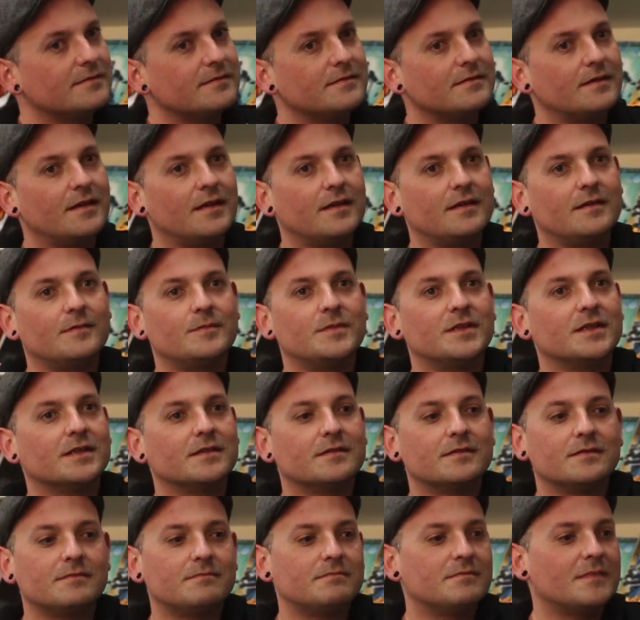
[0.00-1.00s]
And I'm like,
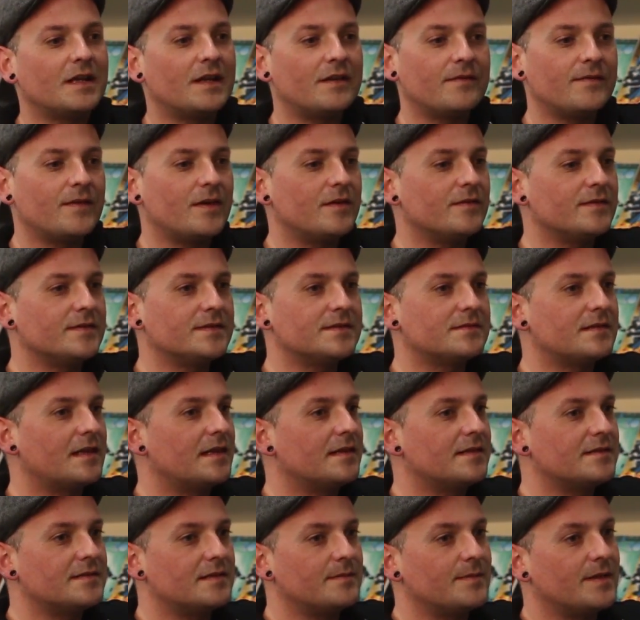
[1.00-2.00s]
and I've always had
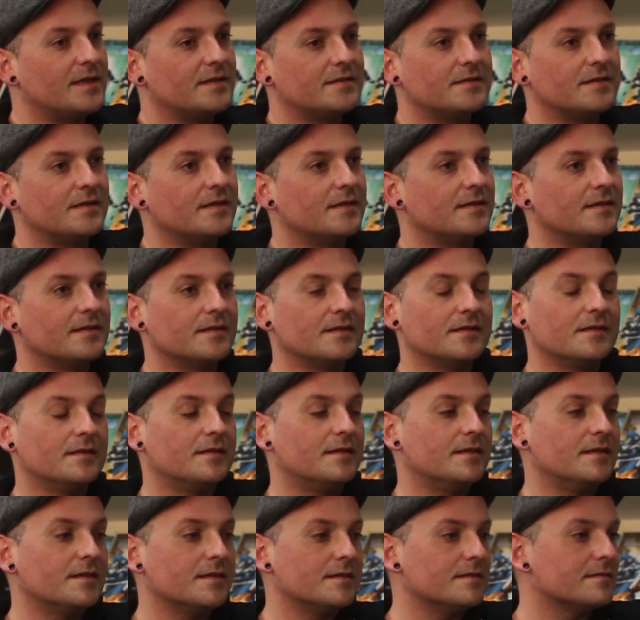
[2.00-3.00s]
the same answer. It's like
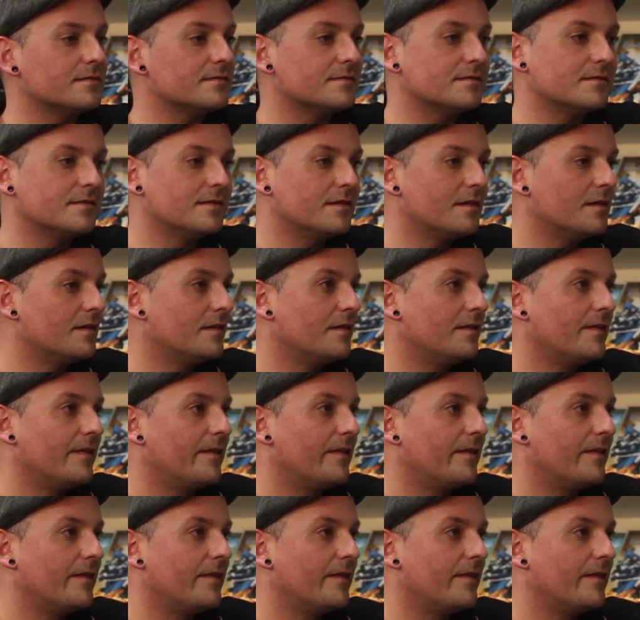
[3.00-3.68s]
neither. Yeah.